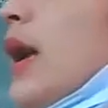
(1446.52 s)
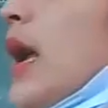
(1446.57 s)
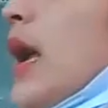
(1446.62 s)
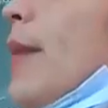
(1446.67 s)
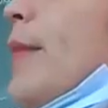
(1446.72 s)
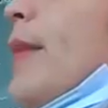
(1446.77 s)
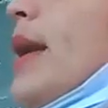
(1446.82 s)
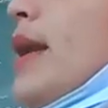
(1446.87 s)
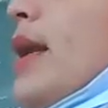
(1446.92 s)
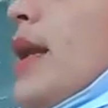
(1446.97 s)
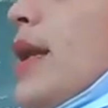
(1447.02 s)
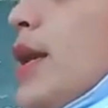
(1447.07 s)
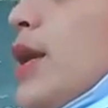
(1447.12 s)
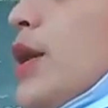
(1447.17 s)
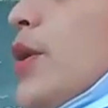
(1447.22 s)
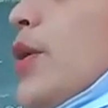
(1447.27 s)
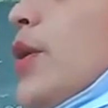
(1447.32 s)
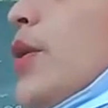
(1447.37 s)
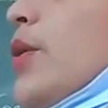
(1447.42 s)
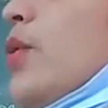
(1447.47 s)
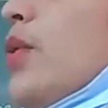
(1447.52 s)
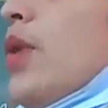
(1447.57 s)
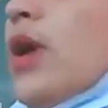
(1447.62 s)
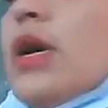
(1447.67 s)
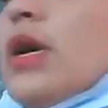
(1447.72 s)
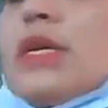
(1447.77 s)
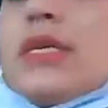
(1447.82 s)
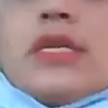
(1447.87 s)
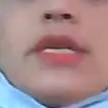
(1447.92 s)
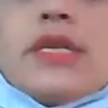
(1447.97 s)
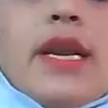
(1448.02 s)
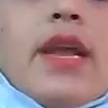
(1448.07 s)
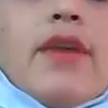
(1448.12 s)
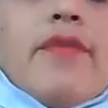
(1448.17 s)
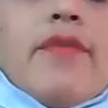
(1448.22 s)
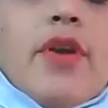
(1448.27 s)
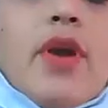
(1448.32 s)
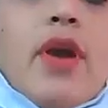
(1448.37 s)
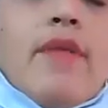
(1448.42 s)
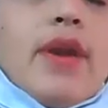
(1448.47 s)
Am I clear to you? Still,
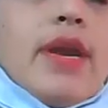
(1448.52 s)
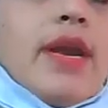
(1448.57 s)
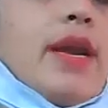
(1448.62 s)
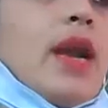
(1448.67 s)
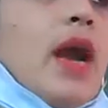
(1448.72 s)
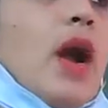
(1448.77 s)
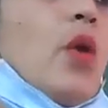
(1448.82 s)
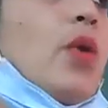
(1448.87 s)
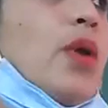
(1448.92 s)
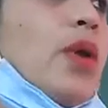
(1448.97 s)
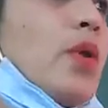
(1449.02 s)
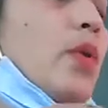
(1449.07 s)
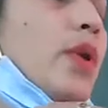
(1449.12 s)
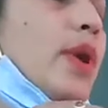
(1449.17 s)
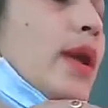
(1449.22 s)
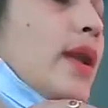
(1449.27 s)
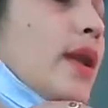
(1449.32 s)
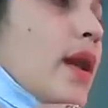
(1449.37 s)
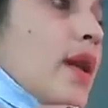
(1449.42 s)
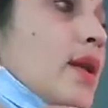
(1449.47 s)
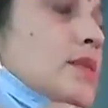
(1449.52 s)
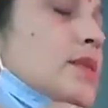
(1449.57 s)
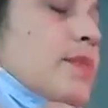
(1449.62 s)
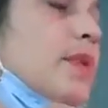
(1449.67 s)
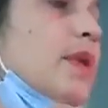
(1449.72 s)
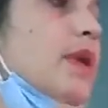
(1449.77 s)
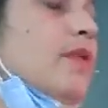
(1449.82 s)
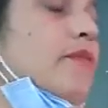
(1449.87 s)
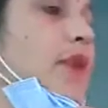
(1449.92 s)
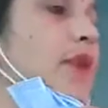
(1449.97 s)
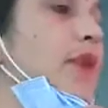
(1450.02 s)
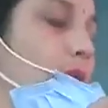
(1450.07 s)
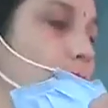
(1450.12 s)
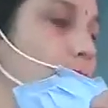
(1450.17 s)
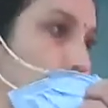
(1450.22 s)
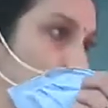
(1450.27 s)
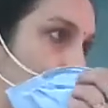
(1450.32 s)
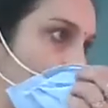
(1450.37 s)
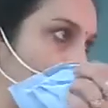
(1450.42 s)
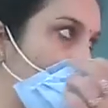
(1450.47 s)
if you have any doubt, you can ask me. If any
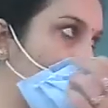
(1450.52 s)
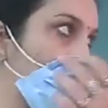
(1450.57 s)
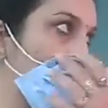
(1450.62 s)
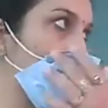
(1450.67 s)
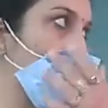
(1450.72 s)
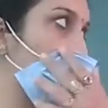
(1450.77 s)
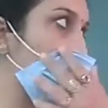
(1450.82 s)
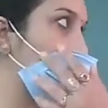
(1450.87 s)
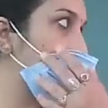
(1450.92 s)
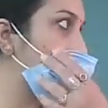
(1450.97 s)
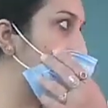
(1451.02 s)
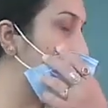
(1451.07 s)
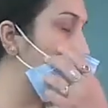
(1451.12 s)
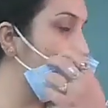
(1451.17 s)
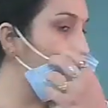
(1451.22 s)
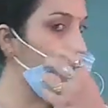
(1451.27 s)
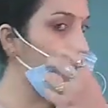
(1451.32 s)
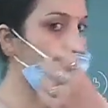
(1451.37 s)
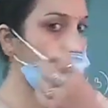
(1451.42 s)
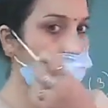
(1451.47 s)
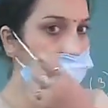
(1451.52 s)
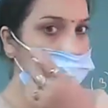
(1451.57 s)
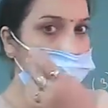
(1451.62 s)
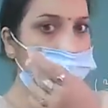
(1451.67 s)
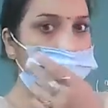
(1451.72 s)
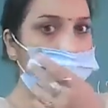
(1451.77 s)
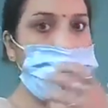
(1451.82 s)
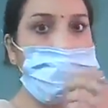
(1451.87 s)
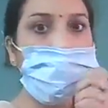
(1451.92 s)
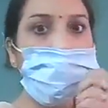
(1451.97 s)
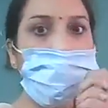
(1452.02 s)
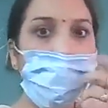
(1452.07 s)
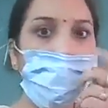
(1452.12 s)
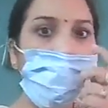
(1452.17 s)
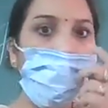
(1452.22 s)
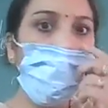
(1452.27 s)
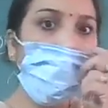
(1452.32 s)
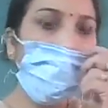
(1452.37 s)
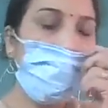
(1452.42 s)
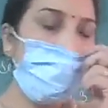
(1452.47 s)
of the concept is not clear,
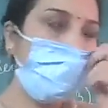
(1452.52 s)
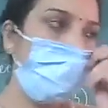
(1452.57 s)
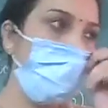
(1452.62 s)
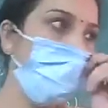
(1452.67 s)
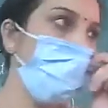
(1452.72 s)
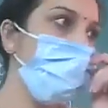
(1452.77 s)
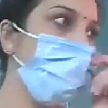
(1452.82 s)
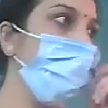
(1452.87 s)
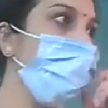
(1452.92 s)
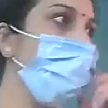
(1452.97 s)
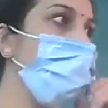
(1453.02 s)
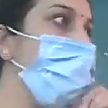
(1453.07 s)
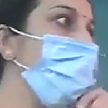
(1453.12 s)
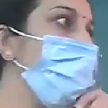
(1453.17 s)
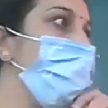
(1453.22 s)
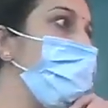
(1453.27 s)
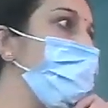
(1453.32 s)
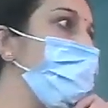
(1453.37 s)
you can ask me.